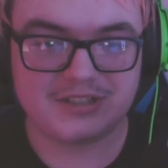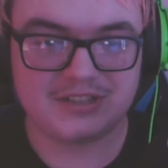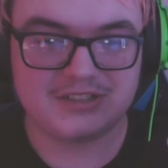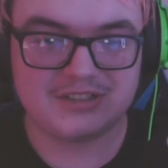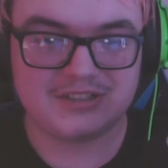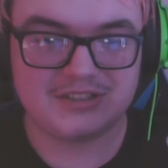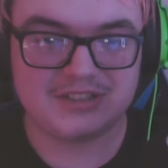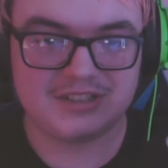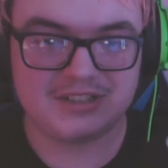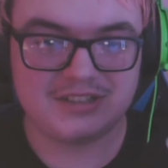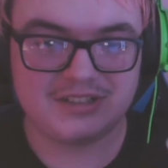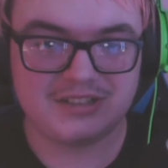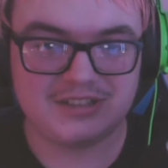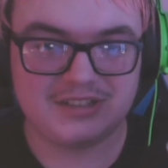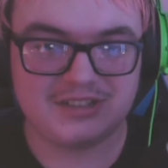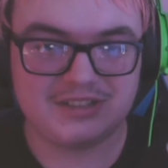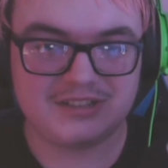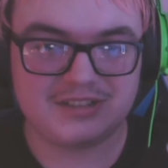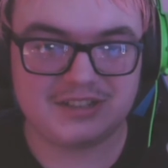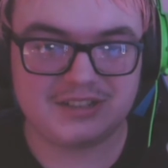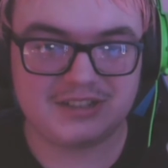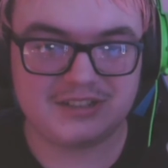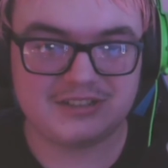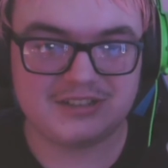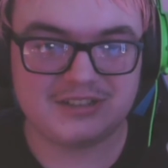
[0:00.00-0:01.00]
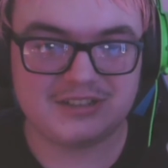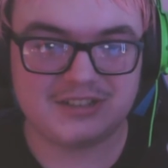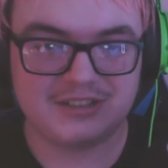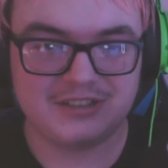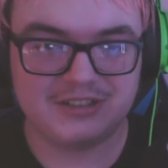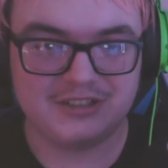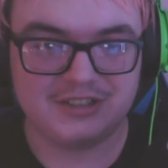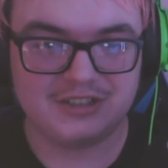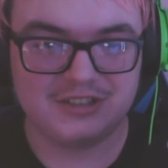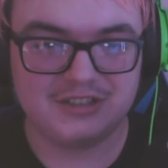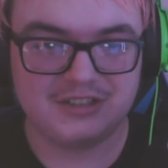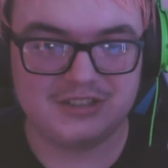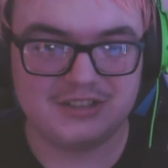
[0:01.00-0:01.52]
get ch scared
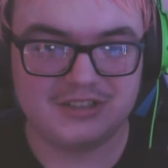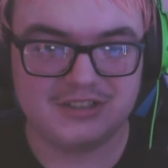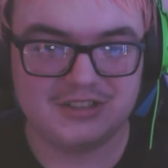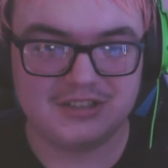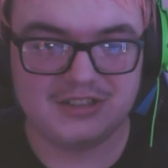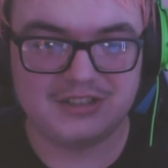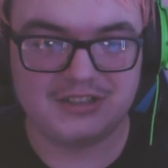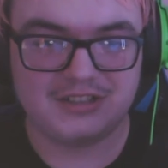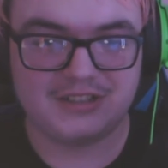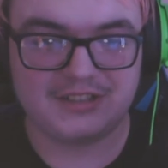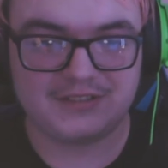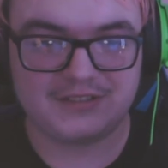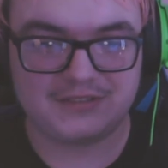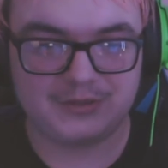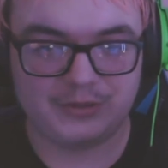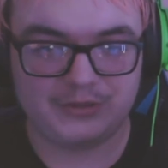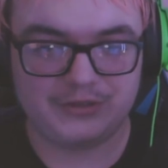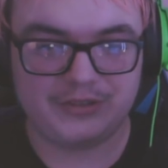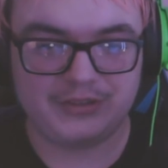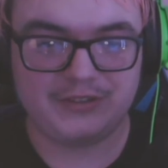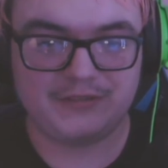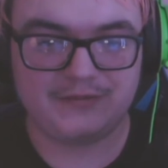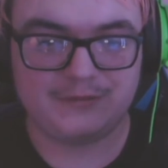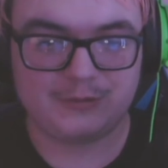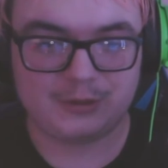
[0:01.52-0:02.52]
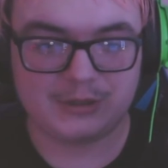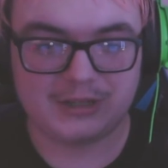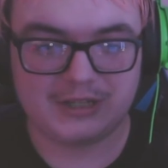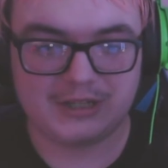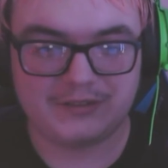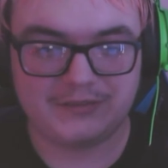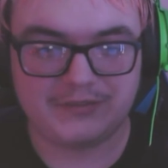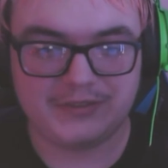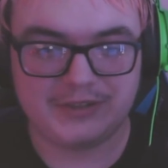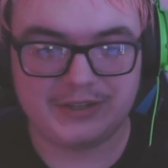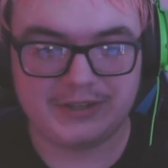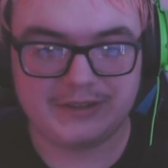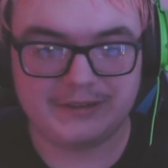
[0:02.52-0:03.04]
challenge. Difficulty four out of
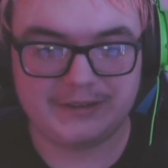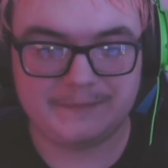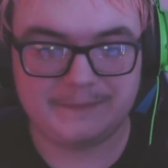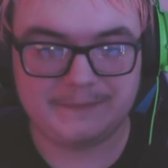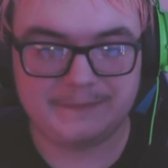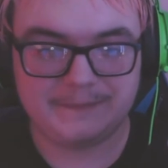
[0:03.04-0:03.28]
ten.